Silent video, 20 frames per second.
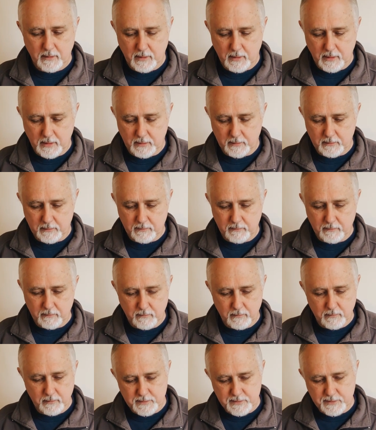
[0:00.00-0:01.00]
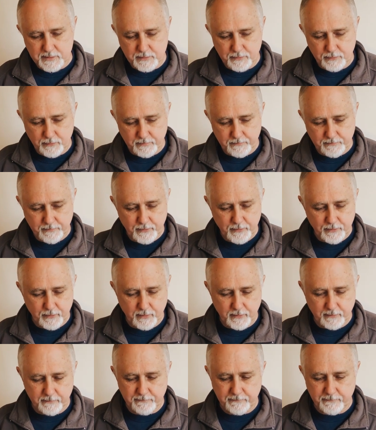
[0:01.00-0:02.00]
Uh, this is a
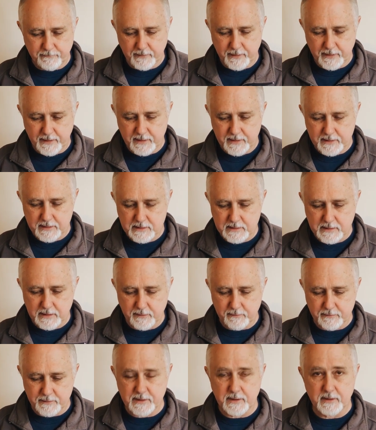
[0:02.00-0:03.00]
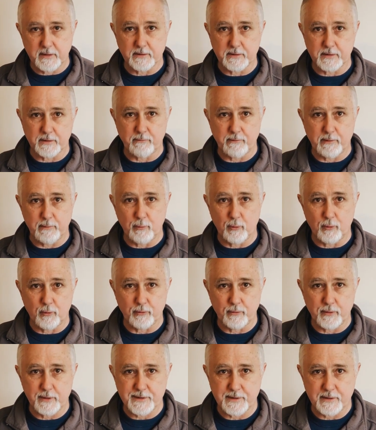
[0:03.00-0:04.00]
review of a set of cells that we
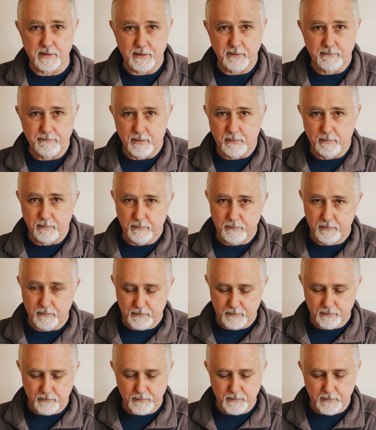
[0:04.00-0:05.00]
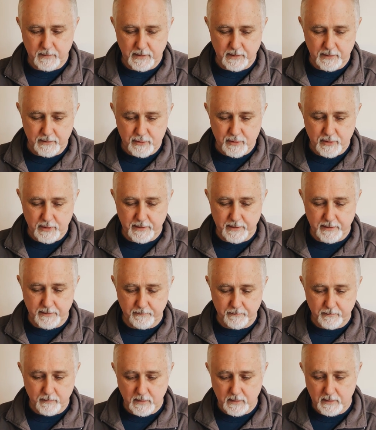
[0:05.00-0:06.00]
bought recently from uh, China
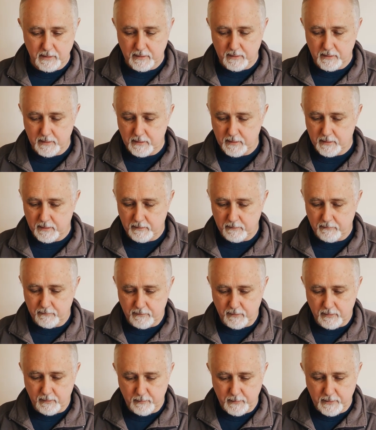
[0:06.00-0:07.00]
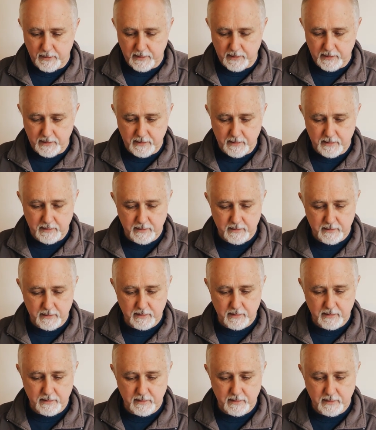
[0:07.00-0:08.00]
from a
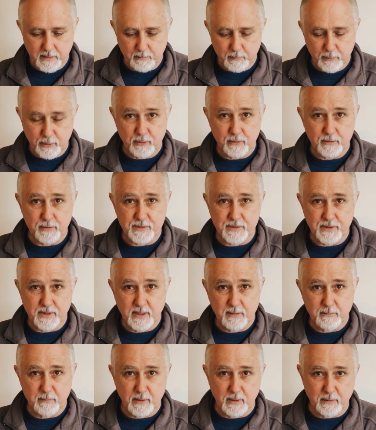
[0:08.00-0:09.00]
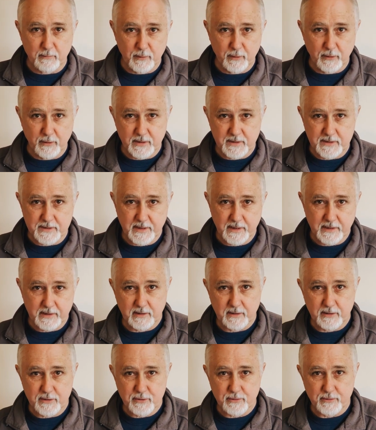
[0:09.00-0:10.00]
company whose name I'm not
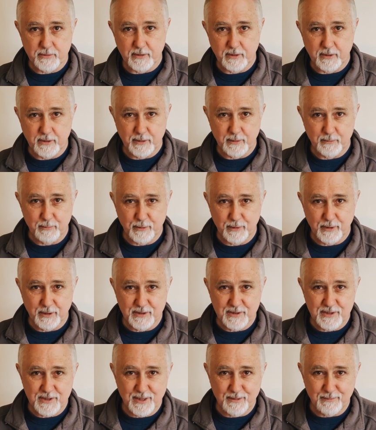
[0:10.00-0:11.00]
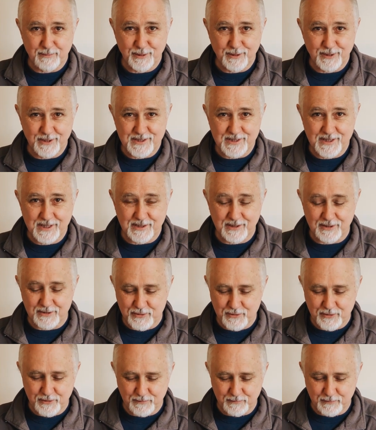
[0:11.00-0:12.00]
exactly sure how you pronounce and I'm not exactly
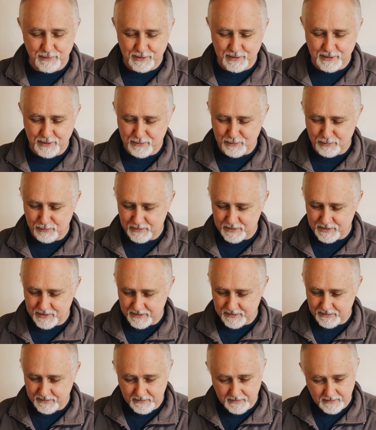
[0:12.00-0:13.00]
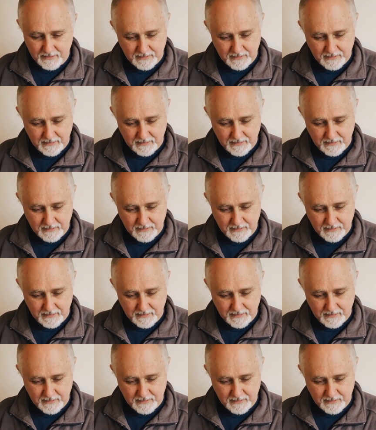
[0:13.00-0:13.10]
sure what they're called so